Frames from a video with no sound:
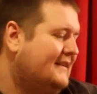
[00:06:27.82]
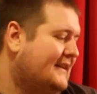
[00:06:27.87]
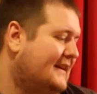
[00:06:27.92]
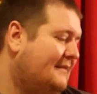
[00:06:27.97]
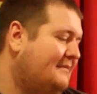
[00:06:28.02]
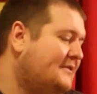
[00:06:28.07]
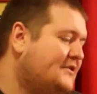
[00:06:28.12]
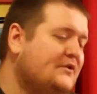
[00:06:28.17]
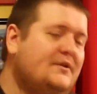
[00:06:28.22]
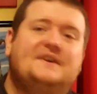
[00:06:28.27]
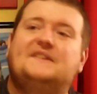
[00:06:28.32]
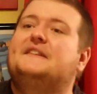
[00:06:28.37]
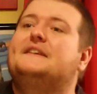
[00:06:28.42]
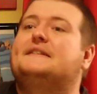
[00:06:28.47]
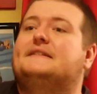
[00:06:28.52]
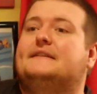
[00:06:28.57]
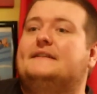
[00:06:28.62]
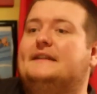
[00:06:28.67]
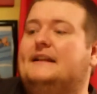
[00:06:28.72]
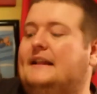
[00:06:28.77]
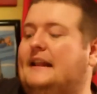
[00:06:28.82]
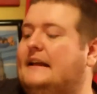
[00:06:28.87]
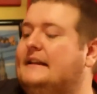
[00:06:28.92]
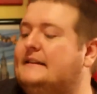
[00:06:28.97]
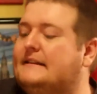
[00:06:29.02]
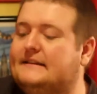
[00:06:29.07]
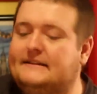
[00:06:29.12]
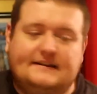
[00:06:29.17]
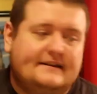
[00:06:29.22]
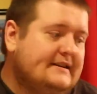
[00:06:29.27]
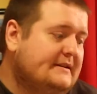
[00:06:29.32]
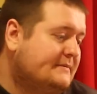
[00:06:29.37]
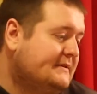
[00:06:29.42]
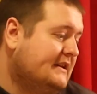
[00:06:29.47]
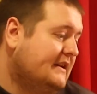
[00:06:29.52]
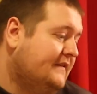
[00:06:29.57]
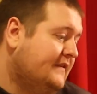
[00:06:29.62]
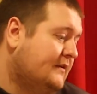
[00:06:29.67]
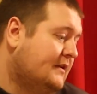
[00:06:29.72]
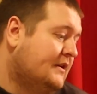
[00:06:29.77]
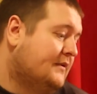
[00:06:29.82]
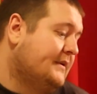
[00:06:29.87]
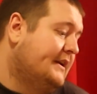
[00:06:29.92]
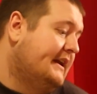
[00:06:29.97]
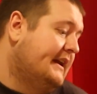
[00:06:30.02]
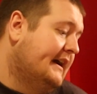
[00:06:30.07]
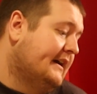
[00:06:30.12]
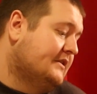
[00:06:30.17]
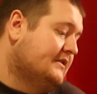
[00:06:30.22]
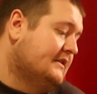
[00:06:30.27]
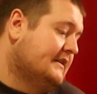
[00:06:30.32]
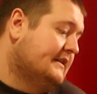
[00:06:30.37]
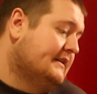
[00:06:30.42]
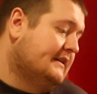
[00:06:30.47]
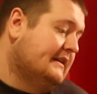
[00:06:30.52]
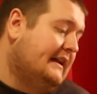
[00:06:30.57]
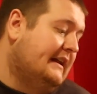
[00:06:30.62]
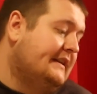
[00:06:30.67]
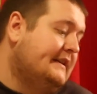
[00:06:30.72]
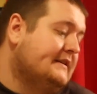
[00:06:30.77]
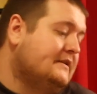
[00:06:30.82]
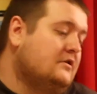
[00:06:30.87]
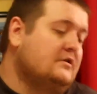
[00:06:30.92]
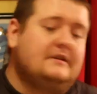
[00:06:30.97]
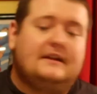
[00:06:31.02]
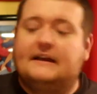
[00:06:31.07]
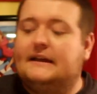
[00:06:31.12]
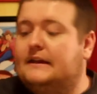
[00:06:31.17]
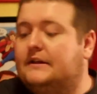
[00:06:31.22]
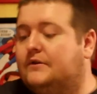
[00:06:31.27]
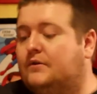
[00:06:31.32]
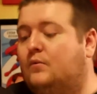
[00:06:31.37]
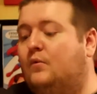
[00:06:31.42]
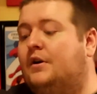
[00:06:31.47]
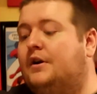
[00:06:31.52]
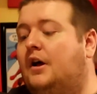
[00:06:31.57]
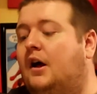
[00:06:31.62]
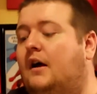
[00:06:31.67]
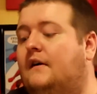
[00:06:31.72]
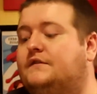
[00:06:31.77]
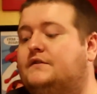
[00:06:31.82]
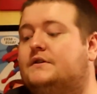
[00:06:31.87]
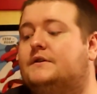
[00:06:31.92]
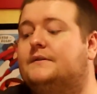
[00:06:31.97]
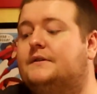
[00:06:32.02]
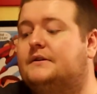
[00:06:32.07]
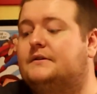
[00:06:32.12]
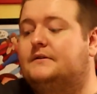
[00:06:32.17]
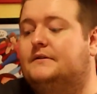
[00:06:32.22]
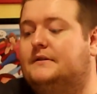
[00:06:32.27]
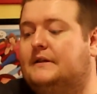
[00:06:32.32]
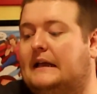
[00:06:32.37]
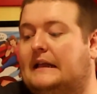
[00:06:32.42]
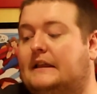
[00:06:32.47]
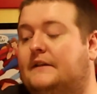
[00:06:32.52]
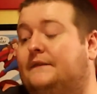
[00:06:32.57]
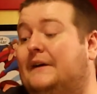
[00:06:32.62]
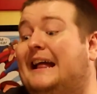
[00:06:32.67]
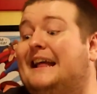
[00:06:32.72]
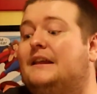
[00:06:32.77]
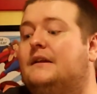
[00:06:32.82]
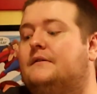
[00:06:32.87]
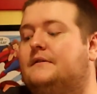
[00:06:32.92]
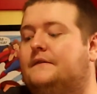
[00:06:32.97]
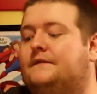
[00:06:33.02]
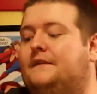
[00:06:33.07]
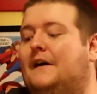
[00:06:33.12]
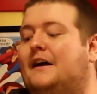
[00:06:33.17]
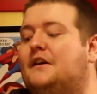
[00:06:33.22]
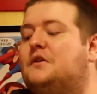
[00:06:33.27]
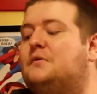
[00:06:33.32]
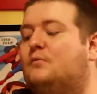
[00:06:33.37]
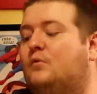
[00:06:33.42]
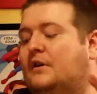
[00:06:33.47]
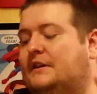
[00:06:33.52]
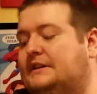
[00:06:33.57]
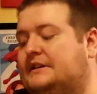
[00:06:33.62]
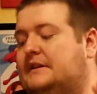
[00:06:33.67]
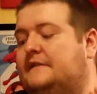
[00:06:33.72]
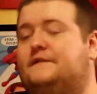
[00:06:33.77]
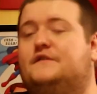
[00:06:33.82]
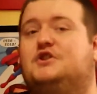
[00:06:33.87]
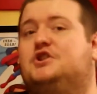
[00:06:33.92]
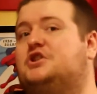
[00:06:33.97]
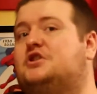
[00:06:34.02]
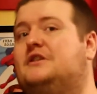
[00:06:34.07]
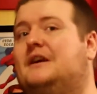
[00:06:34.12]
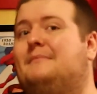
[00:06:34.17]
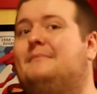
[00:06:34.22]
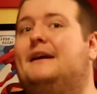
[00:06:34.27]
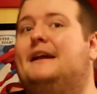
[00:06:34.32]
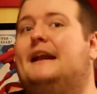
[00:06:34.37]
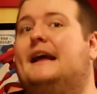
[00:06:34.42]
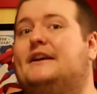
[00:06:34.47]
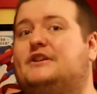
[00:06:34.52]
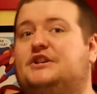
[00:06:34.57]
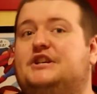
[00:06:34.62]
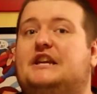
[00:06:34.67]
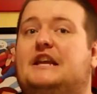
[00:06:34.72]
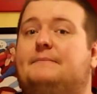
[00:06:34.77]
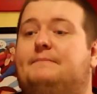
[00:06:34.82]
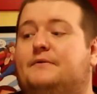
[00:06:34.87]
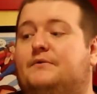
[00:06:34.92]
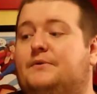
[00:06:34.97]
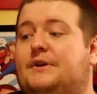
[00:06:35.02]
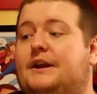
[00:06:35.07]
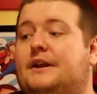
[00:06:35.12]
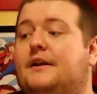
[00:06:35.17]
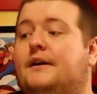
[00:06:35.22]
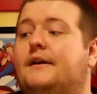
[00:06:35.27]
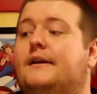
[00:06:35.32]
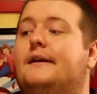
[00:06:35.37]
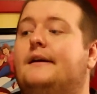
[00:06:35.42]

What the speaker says: I'm enjoying this. I like these. There's some stuff I want to read, actually, because a lot of these look like either one-offs or they're like the volume 1 stuff for sure I might actually keep and read.